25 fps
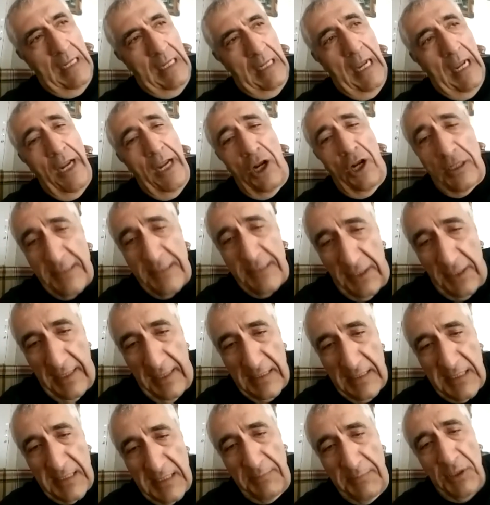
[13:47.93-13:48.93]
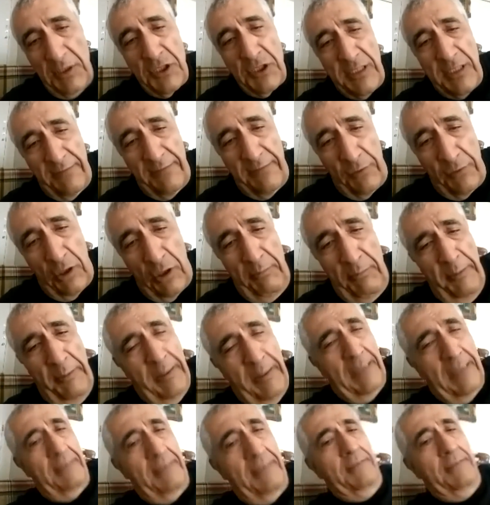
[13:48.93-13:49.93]
I lost a customer. She never called me
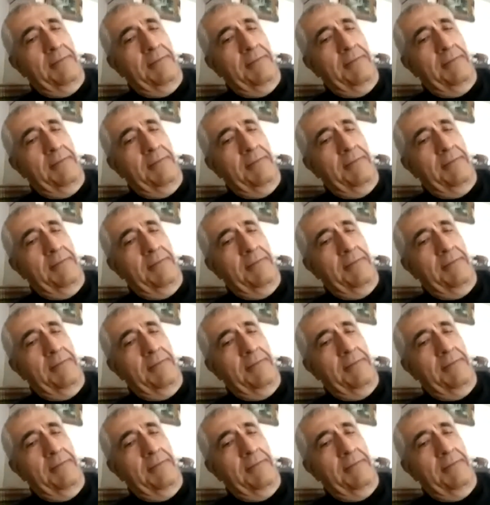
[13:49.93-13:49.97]
back.